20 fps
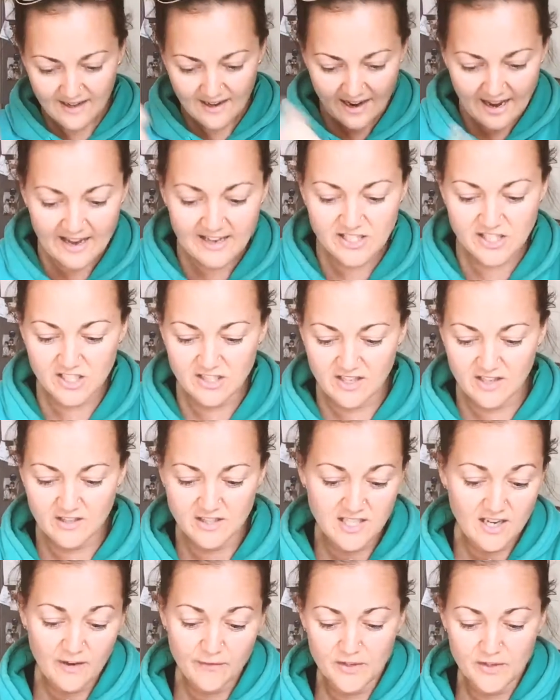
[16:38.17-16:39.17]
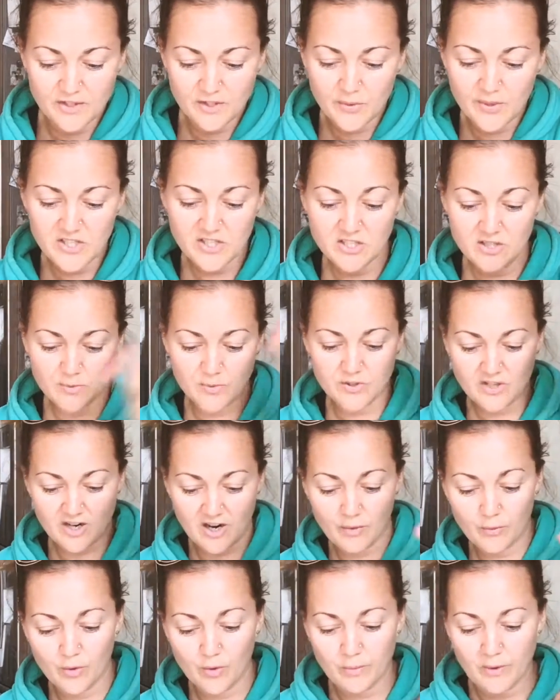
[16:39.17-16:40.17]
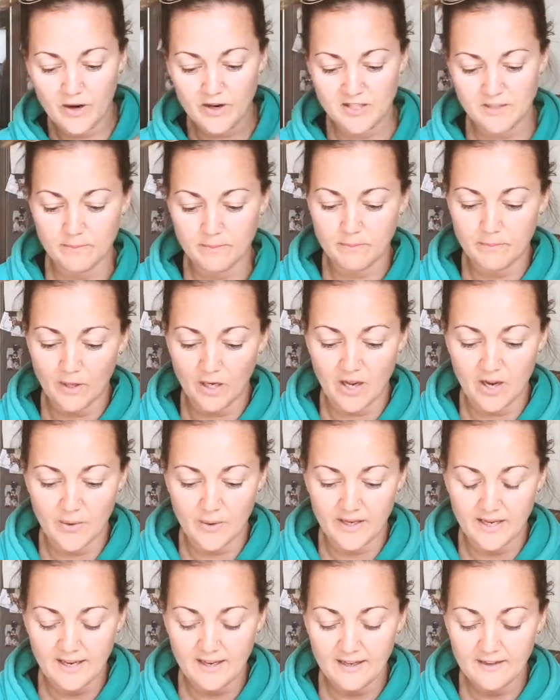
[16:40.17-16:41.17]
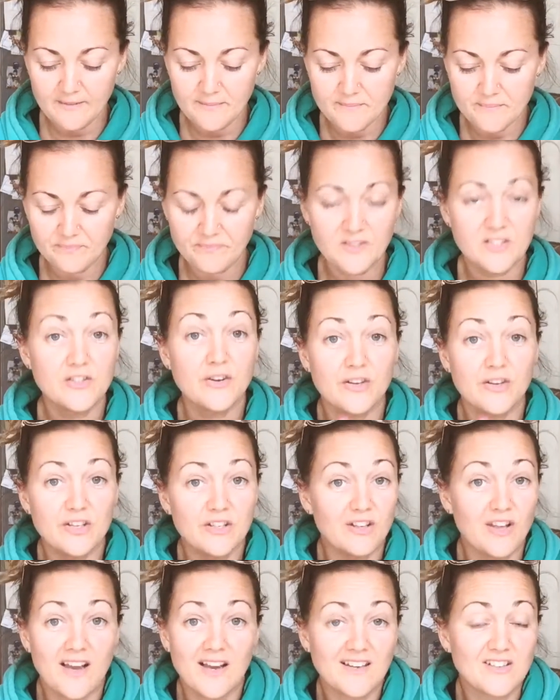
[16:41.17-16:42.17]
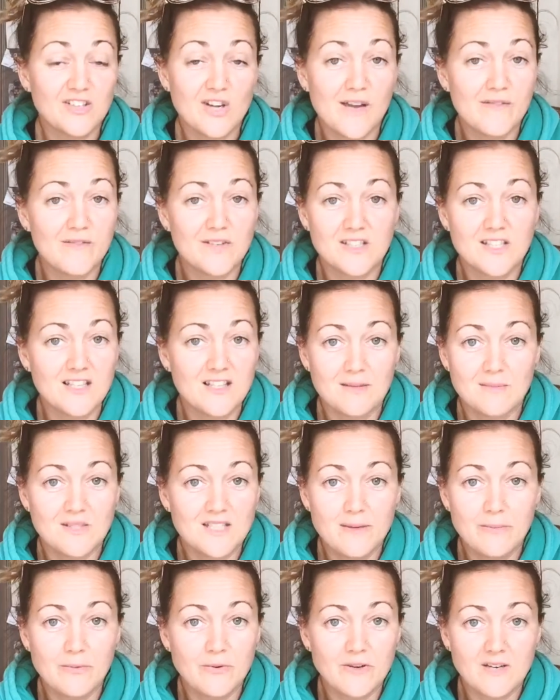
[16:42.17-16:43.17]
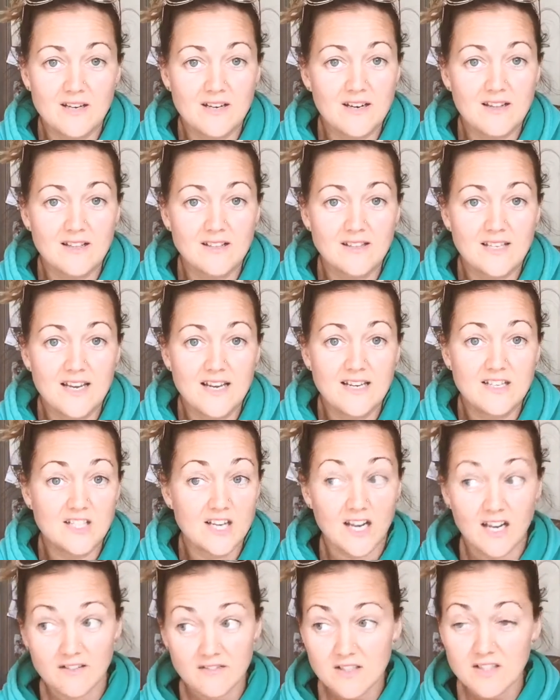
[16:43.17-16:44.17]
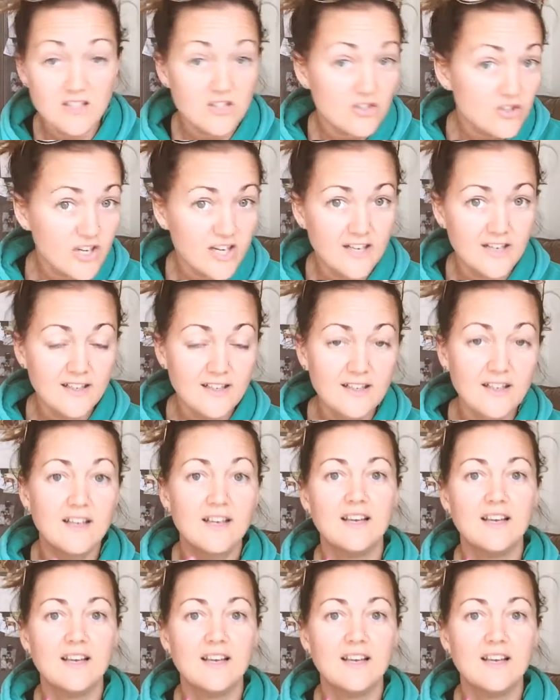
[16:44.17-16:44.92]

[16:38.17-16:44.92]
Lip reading: Ask yourself those questions, which I will post below again, so you can dive into them deeper at another stage after this training.